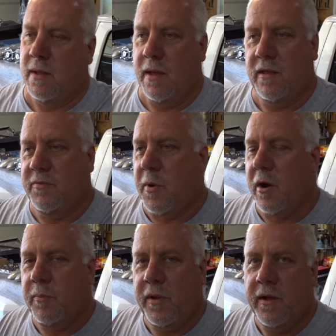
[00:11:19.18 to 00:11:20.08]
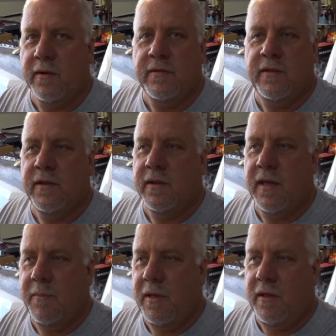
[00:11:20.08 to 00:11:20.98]
spark plugs to
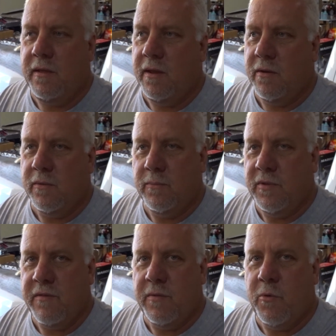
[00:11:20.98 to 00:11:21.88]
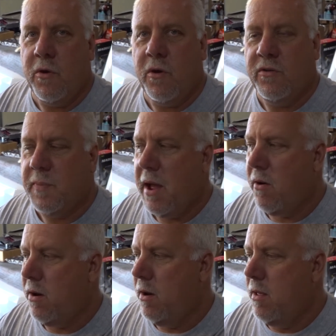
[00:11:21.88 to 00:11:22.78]
get me, you know, 7 more
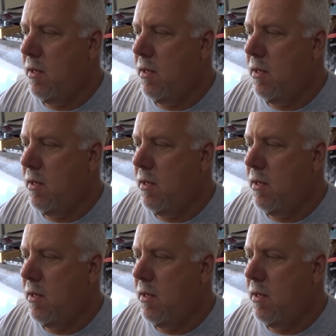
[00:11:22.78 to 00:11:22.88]
horsepower.